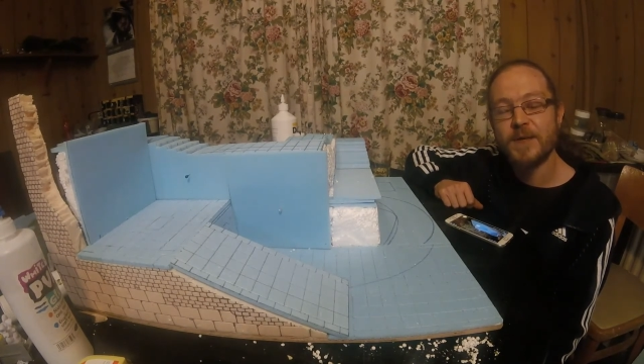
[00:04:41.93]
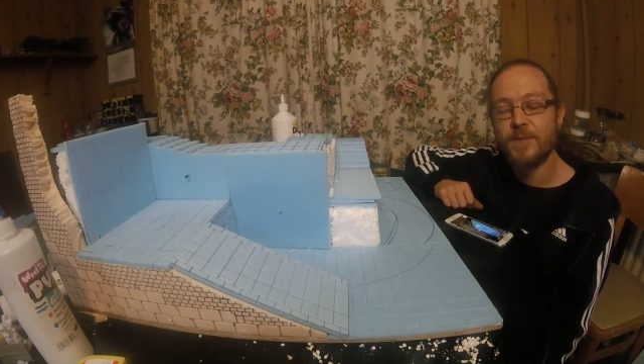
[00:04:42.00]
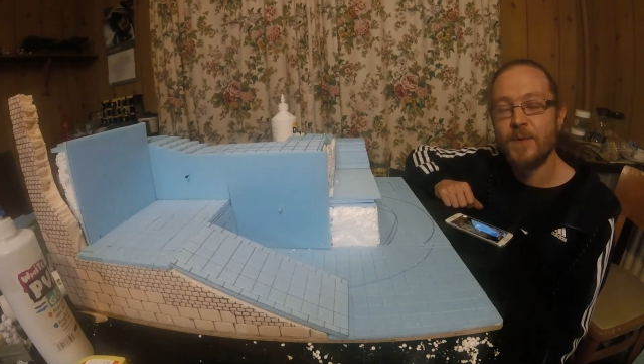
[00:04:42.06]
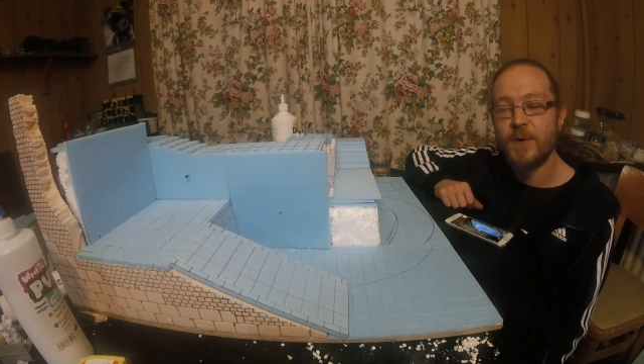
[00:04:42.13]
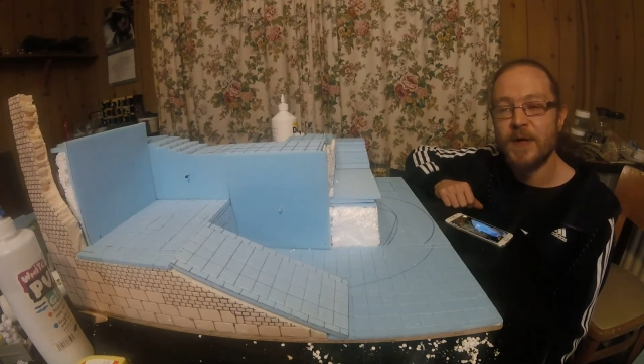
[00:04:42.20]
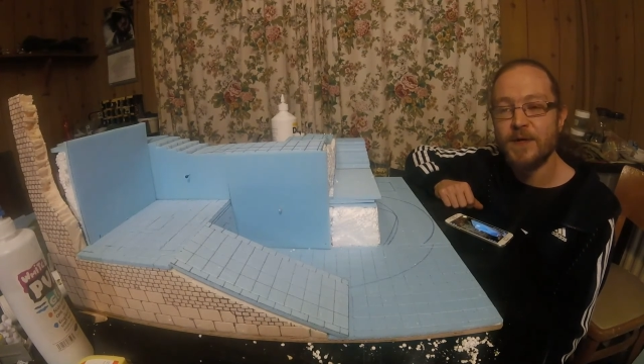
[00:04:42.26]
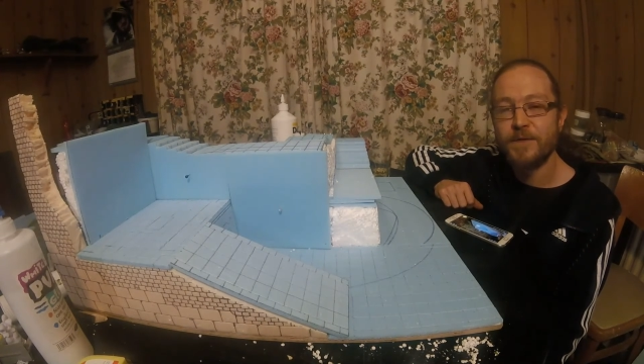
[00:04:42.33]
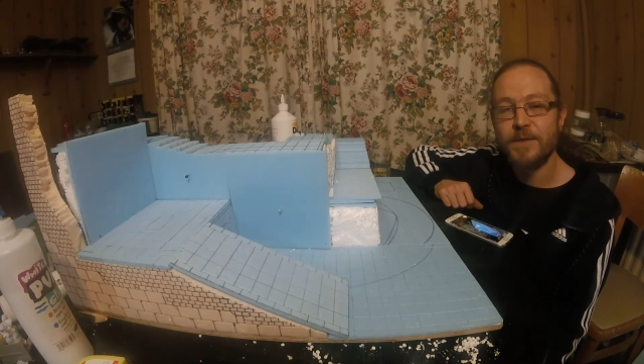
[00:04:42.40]
I'm
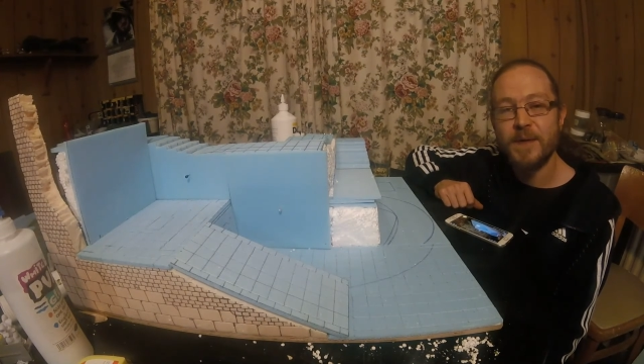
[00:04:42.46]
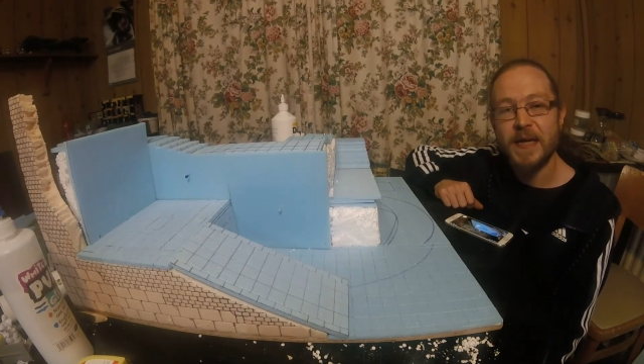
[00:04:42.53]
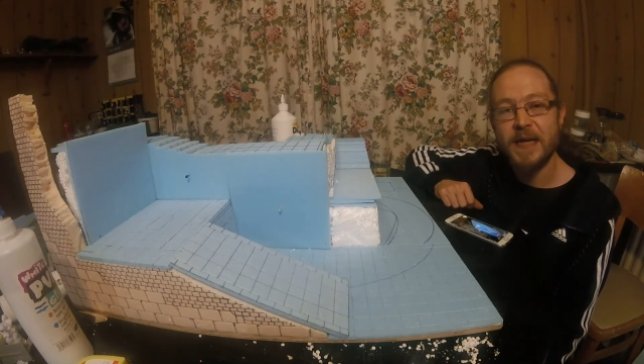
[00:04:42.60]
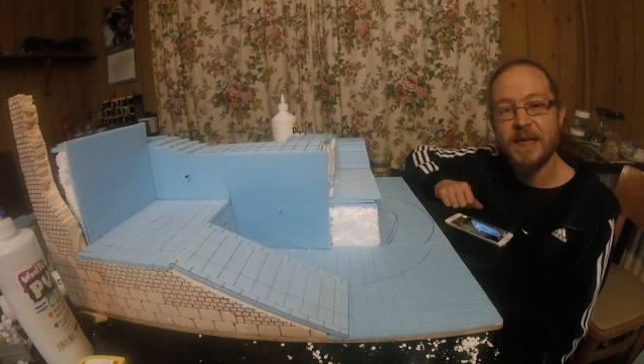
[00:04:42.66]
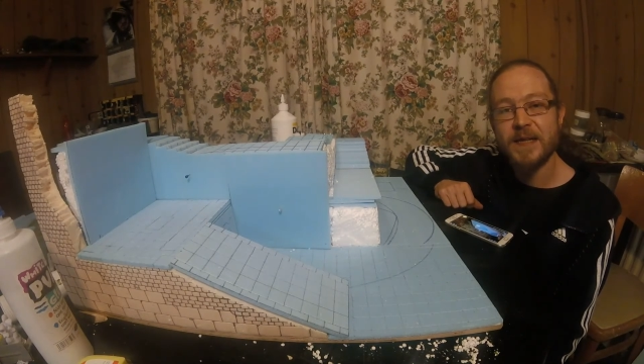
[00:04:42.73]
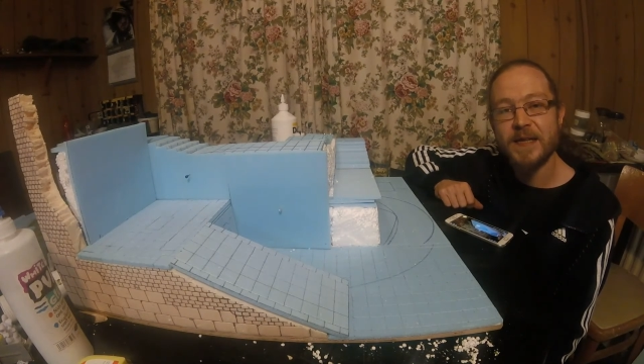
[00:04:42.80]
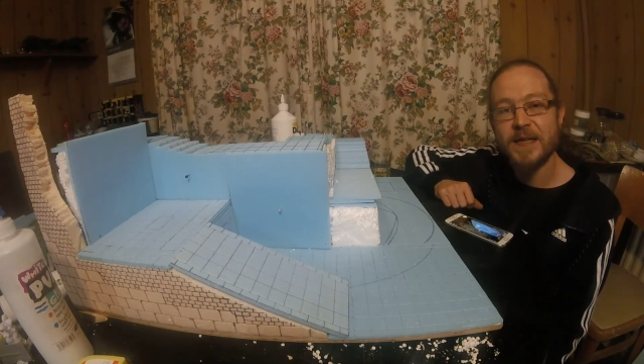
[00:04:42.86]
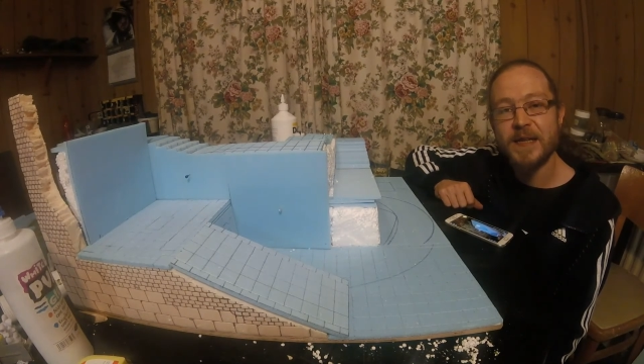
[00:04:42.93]
always
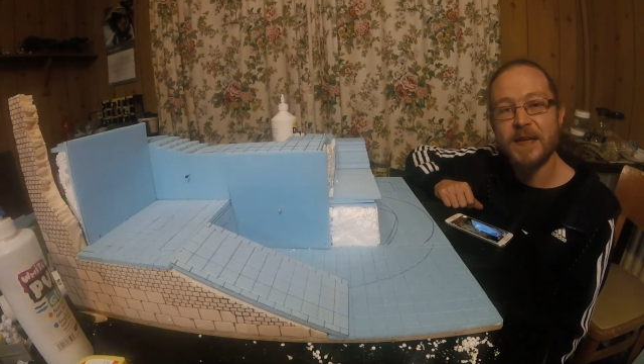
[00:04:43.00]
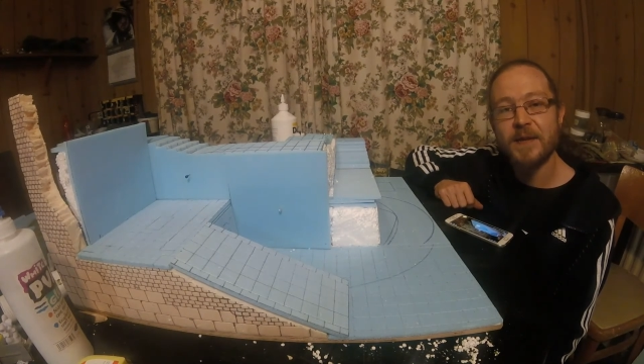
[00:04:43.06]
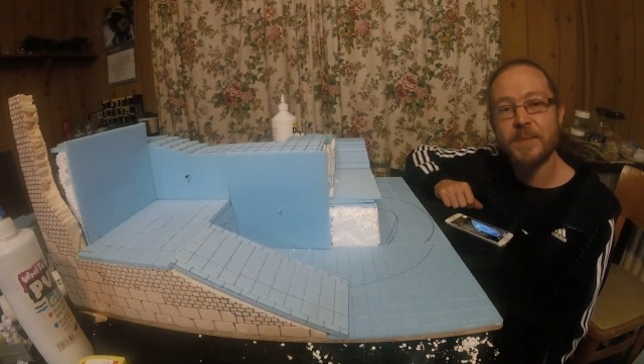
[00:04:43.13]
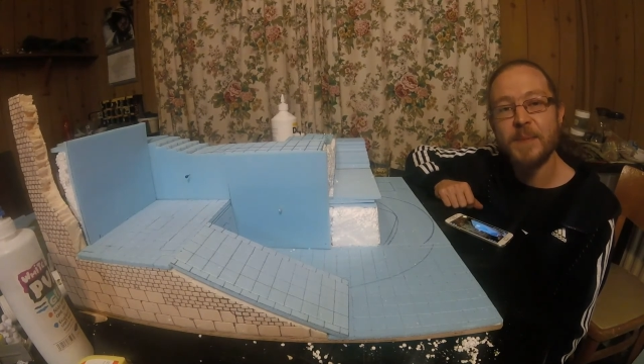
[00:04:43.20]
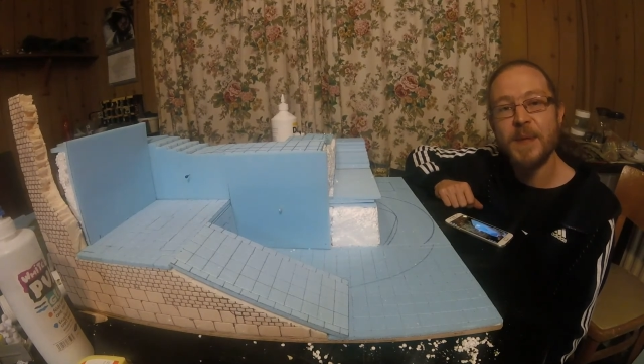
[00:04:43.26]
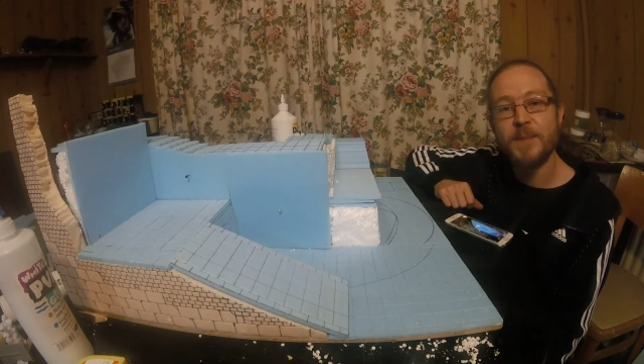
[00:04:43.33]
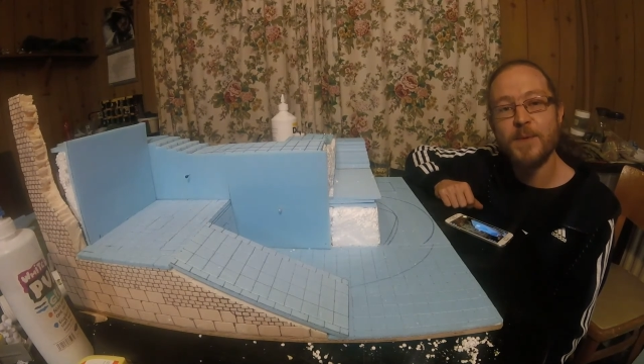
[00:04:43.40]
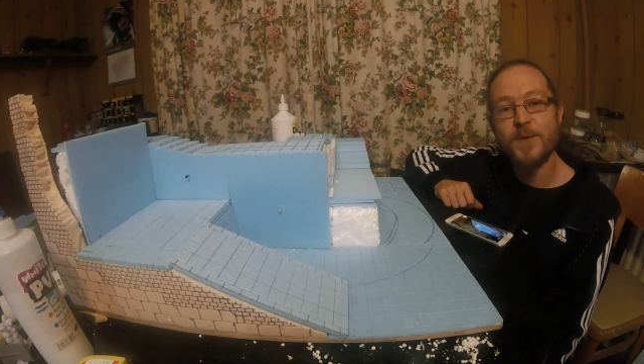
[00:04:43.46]
eager to see other
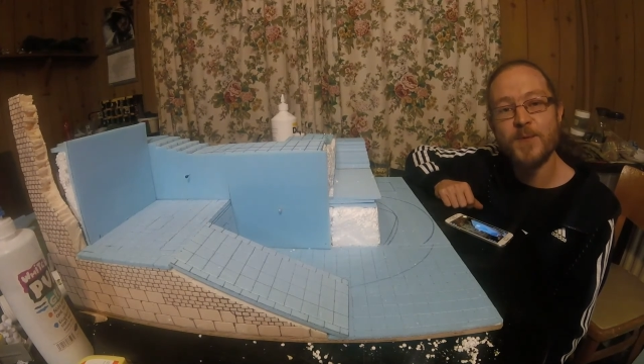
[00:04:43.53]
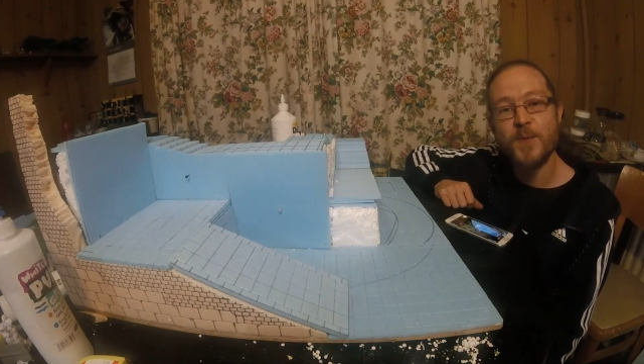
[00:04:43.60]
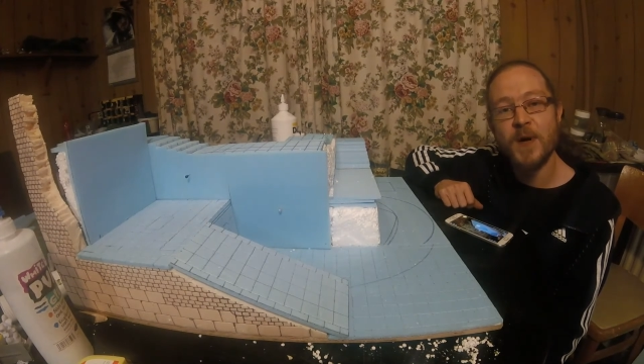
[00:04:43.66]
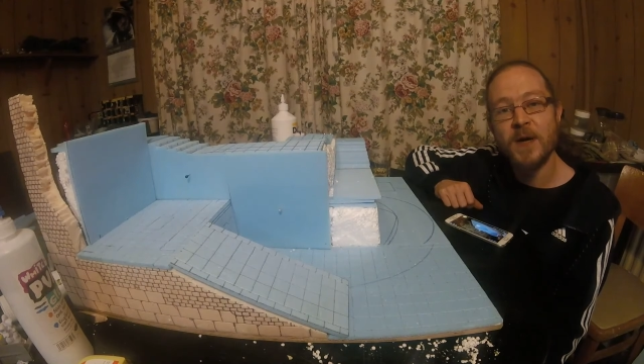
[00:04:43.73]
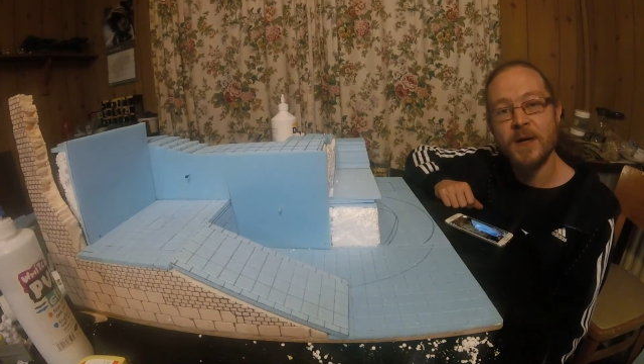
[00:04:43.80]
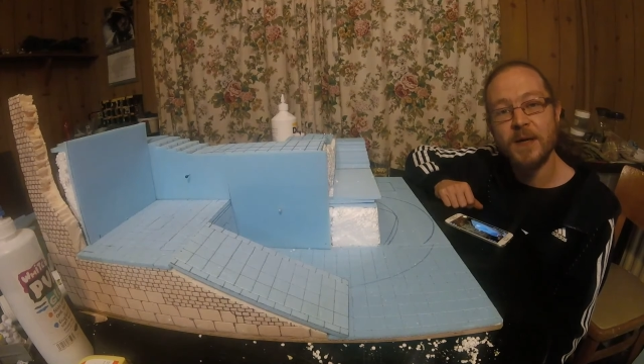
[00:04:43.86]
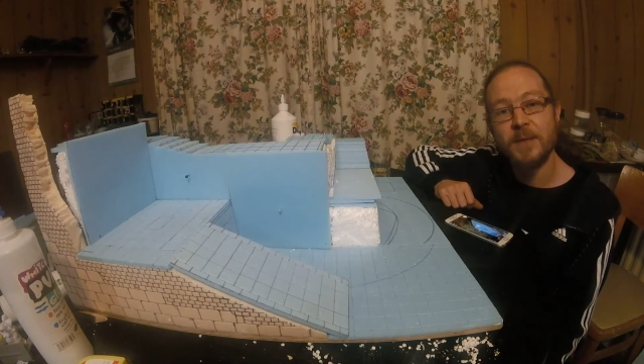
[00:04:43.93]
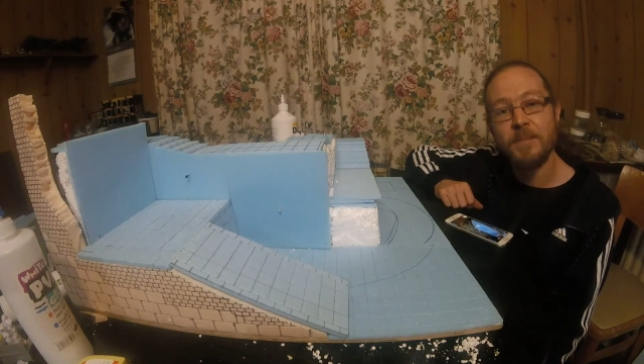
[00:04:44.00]
people's
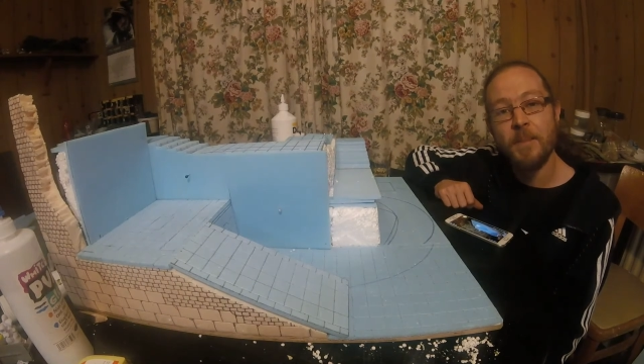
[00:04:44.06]
work.